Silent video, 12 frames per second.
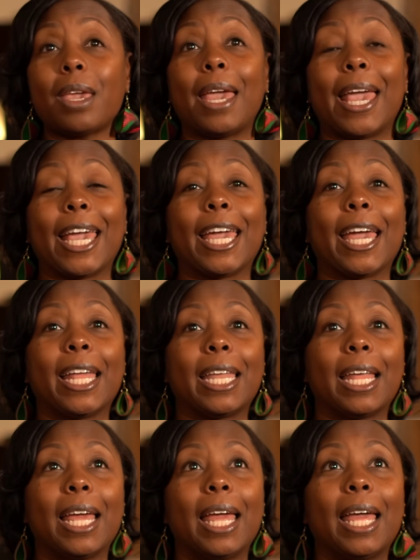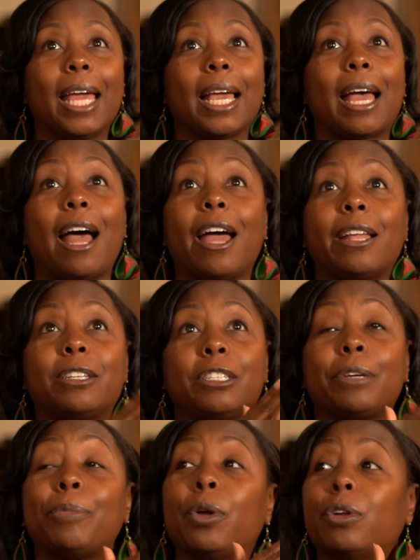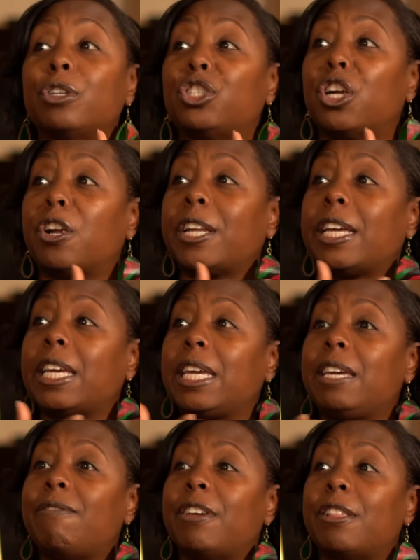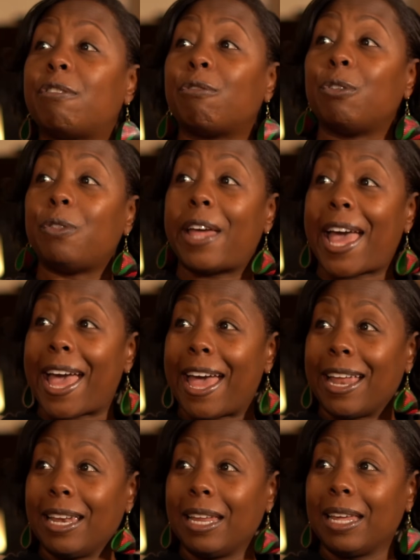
And God took me on a journey even through that,